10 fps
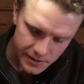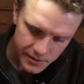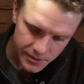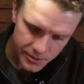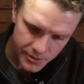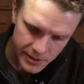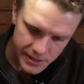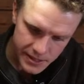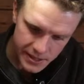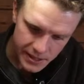2 weeks'
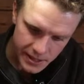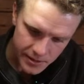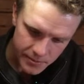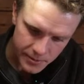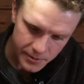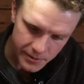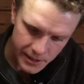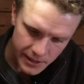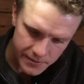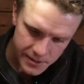time we
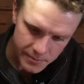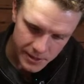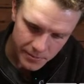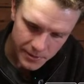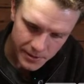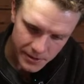have September.